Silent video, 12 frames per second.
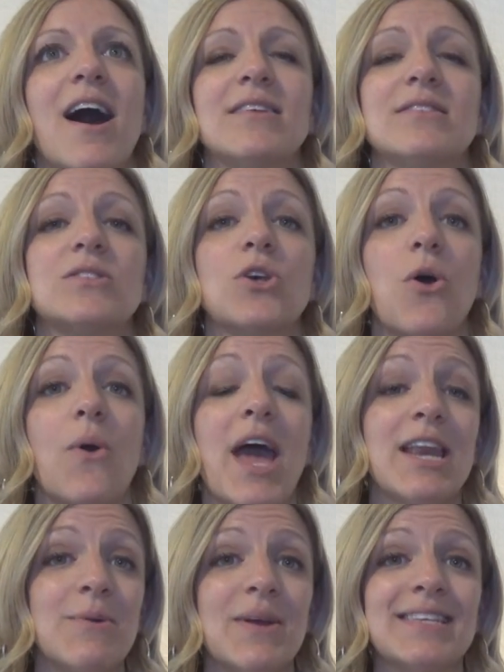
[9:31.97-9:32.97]
So
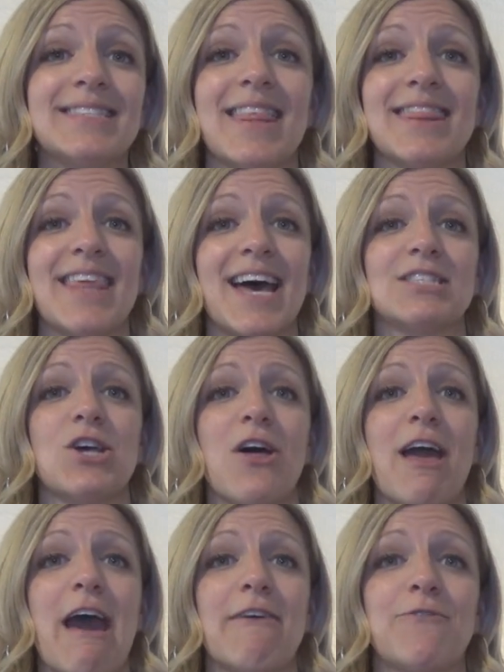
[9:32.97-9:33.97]
anyways, that's all
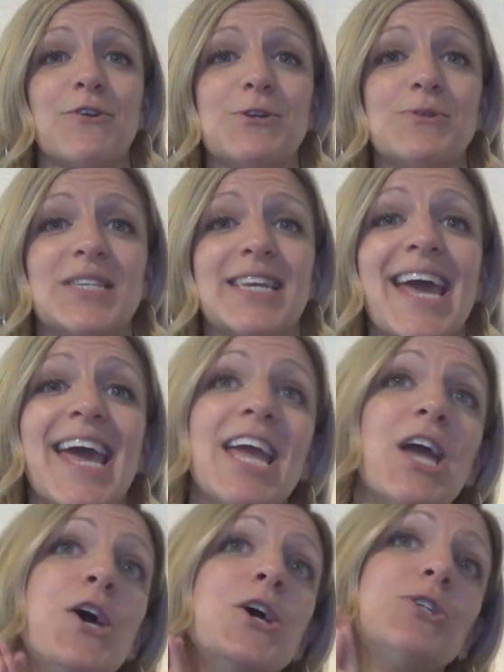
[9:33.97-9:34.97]
I have for you
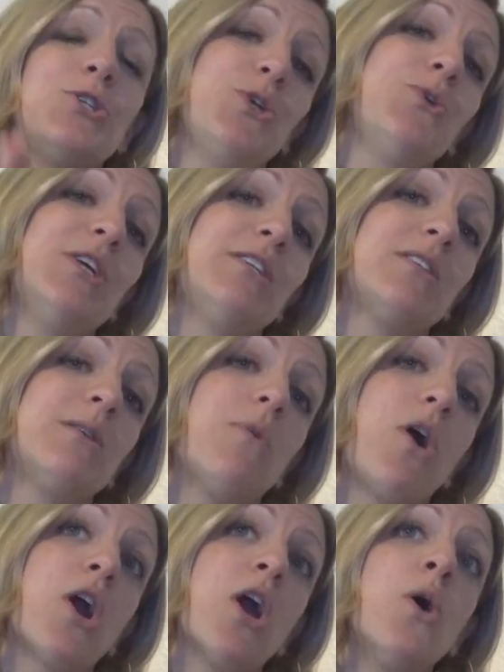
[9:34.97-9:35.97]
today. Tune in
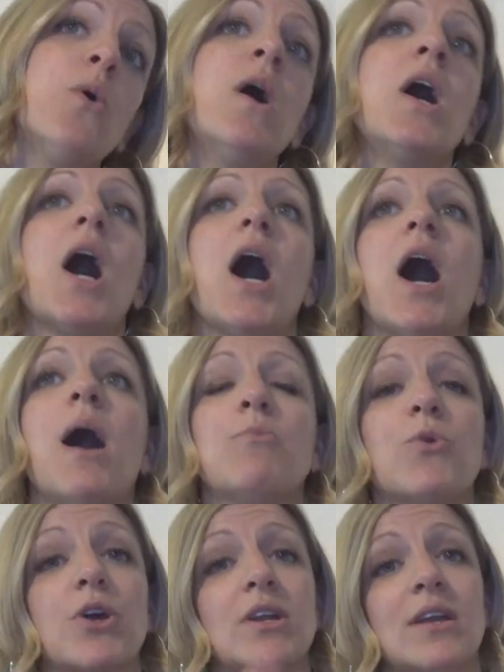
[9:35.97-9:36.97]
tomorrow.
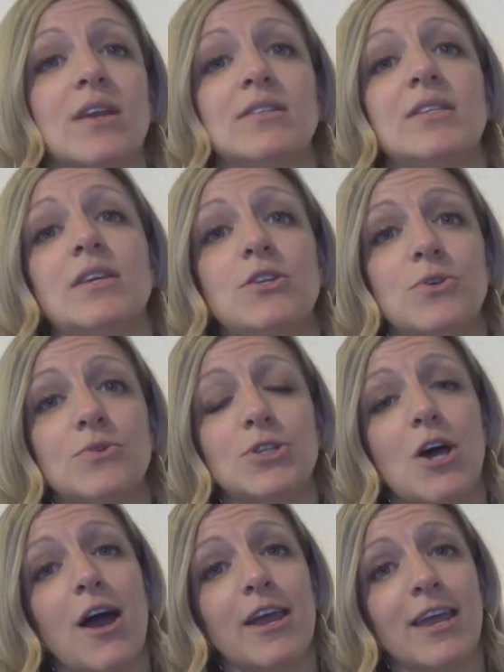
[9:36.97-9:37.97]
We're going to continue
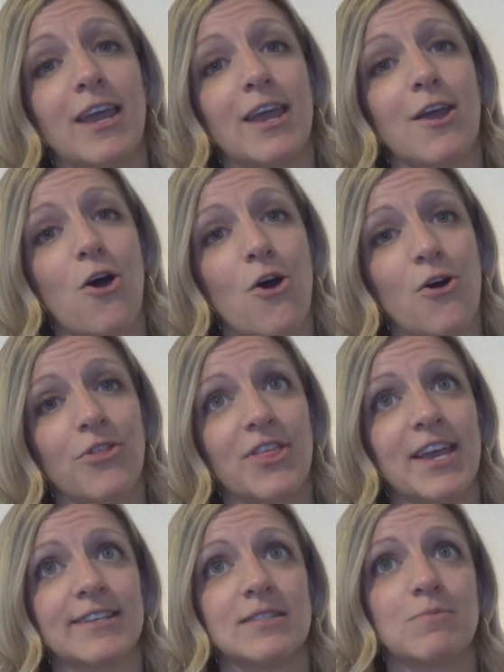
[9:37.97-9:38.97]
talking all
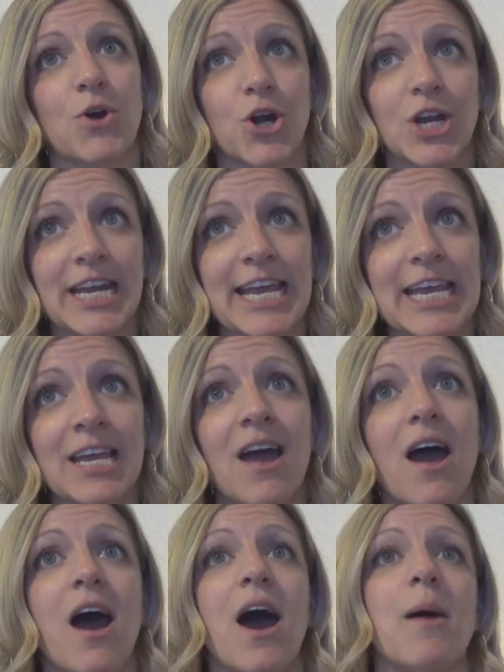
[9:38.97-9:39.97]
things marketing.
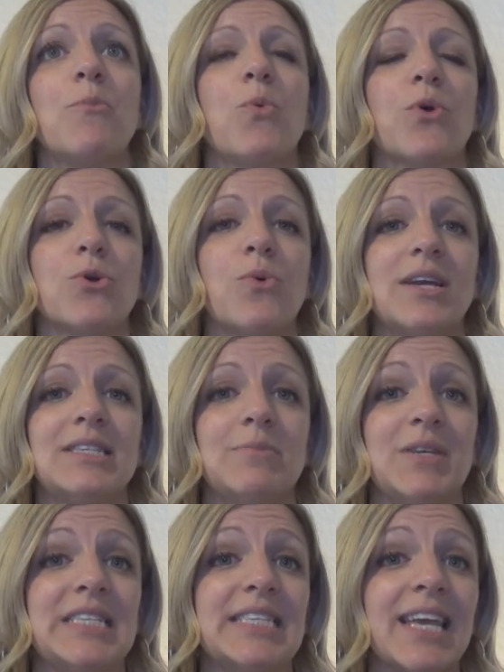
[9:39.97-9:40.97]
We're going to
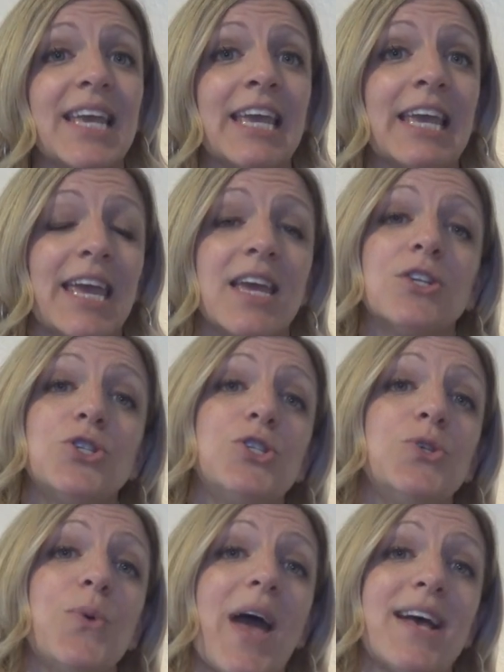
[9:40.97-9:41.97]
be digging
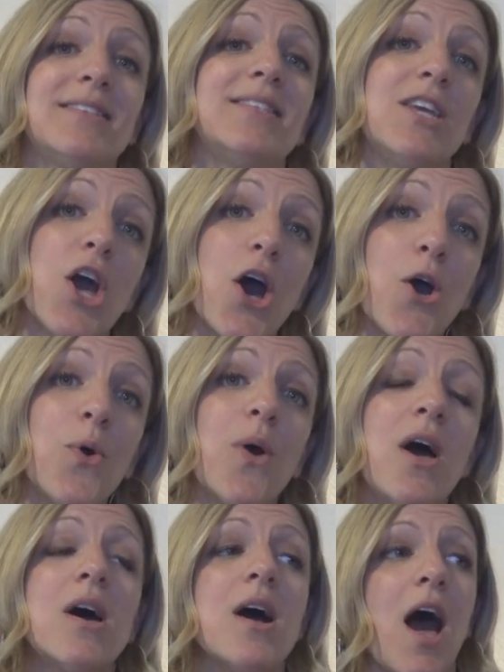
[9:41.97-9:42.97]
into
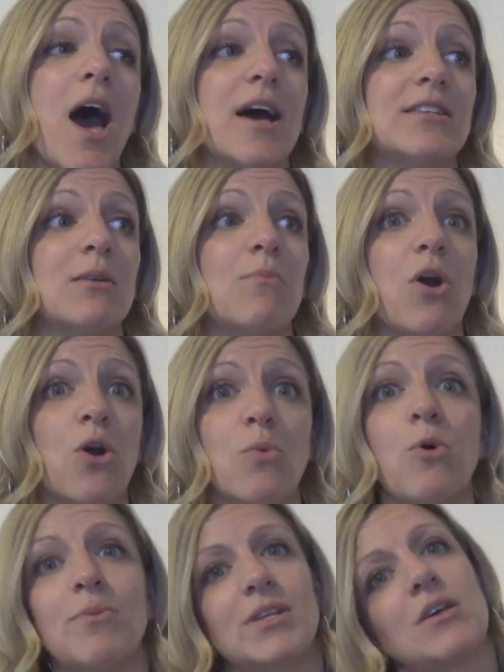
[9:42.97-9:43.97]
SEO.
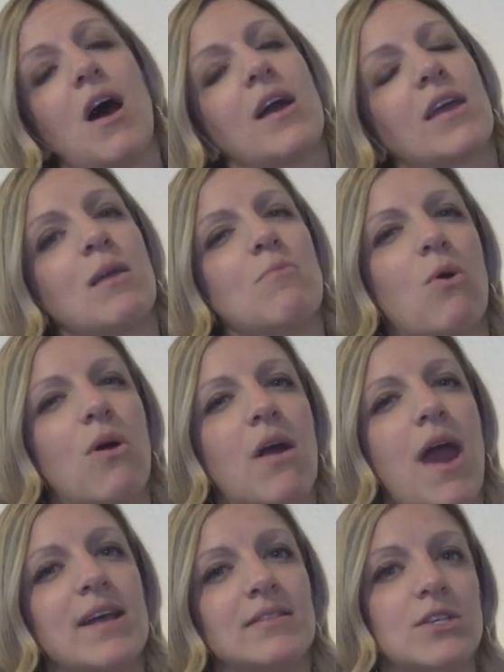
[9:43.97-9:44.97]
Tomorrow we'll be talking
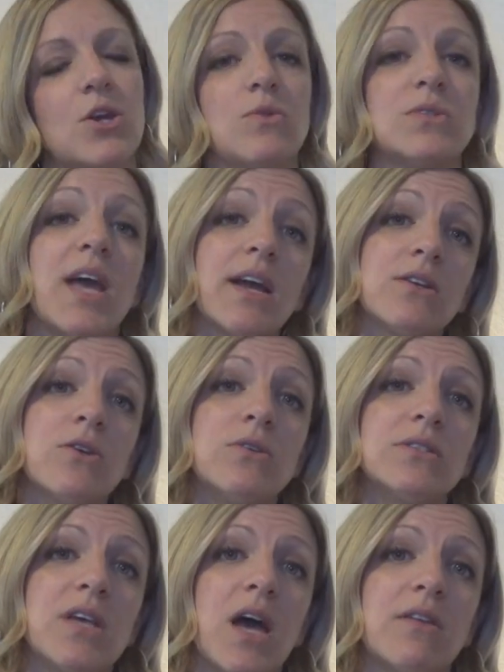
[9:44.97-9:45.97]
more SEO
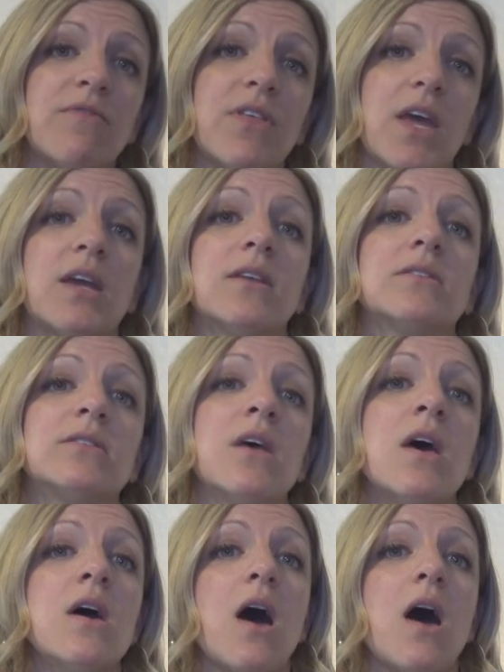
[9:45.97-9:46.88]
technical side of things,